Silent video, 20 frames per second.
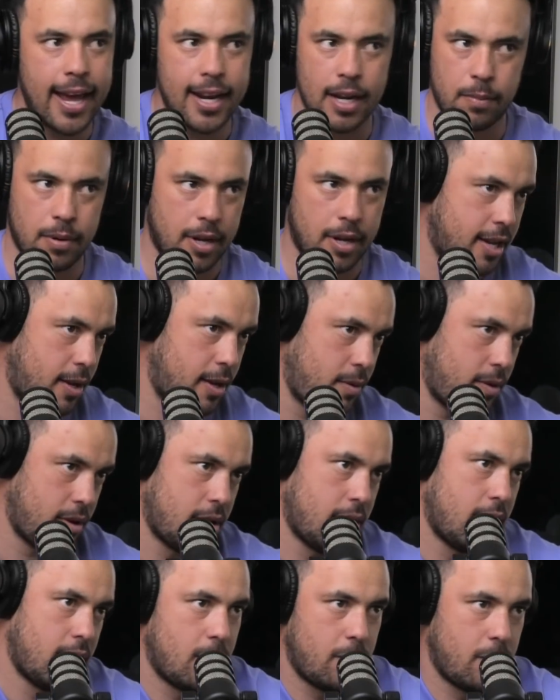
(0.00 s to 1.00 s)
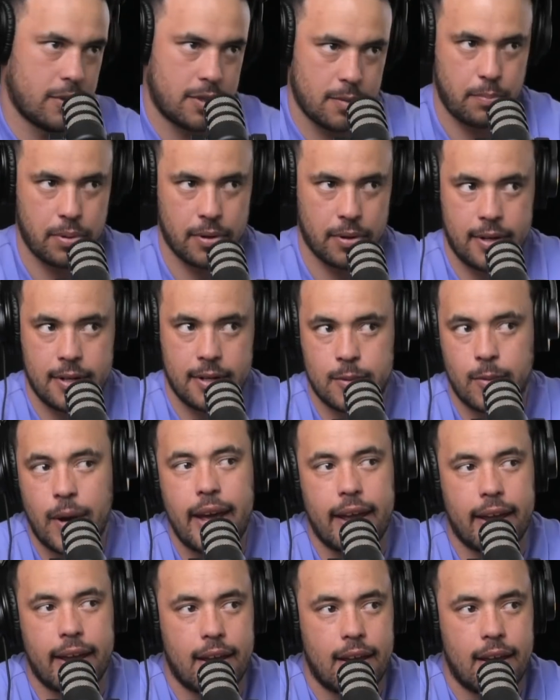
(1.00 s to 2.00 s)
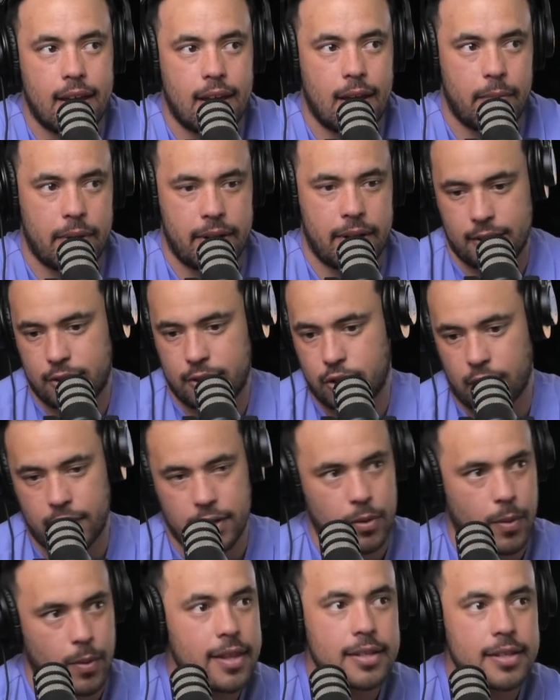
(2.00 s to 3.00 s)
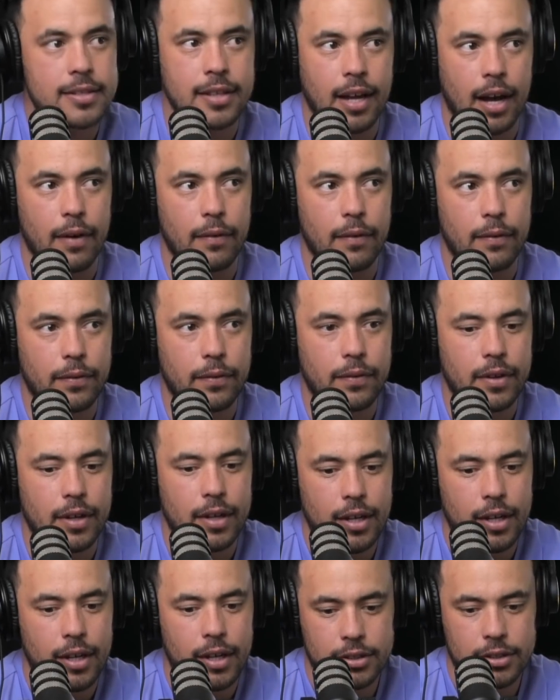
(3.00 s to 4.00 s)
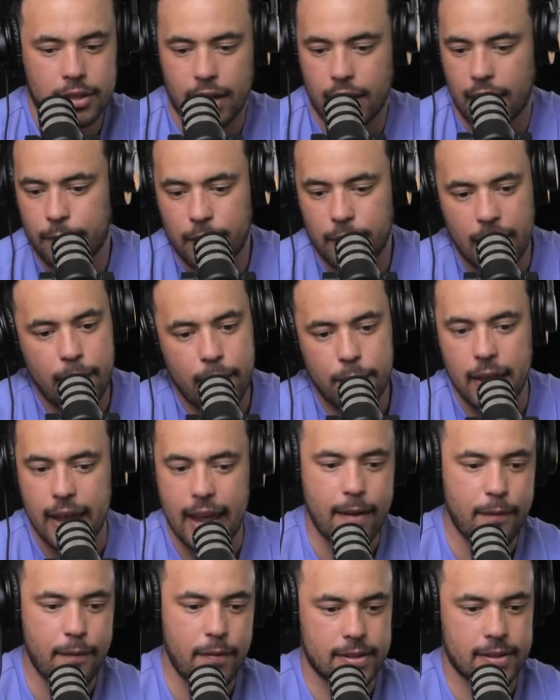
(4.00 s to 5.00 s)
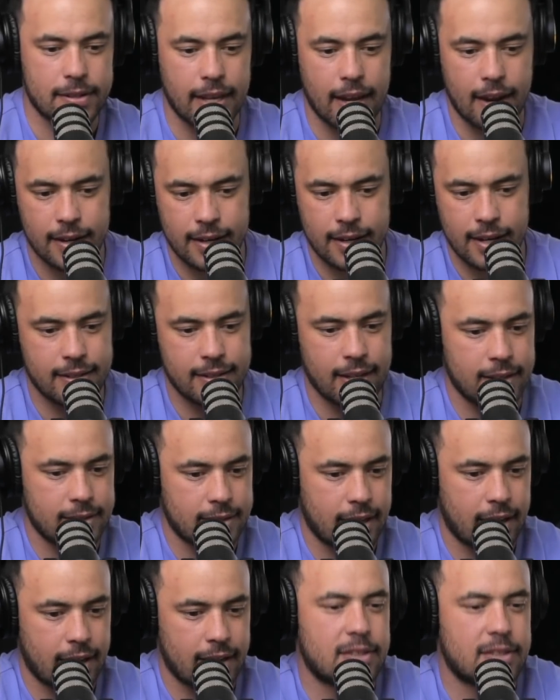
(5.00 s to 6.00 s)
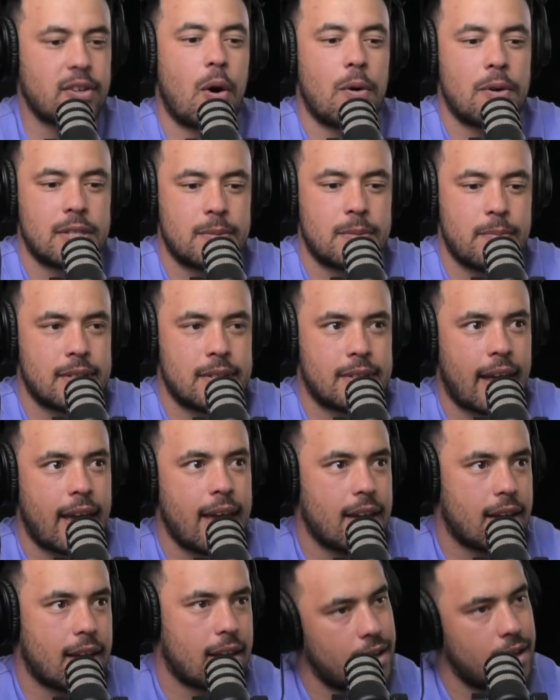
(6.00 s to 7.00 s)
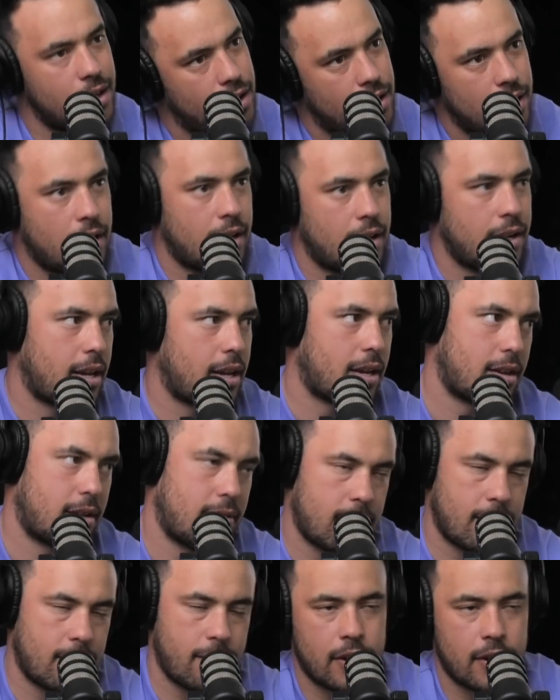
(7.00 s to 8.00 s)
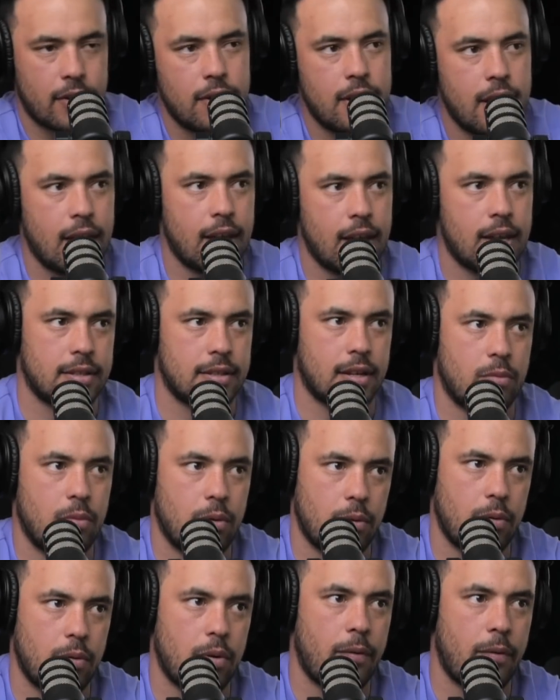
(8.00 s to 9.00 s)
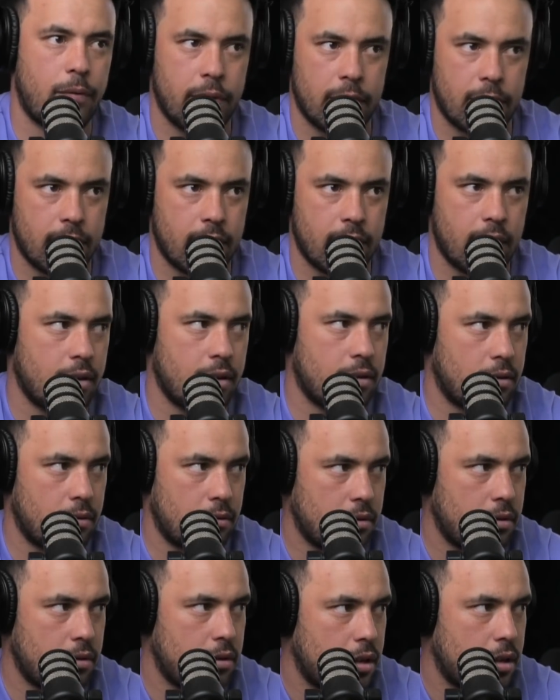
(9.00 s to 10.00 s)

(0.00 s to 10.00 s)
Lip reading: at Caleb, like he wasn't pulling his weight, but he's trying to do other stuff. Yeah. So if the effort's there and the intent's there and it's an honest mistake, fuck, who cares? Like I'll figure it out.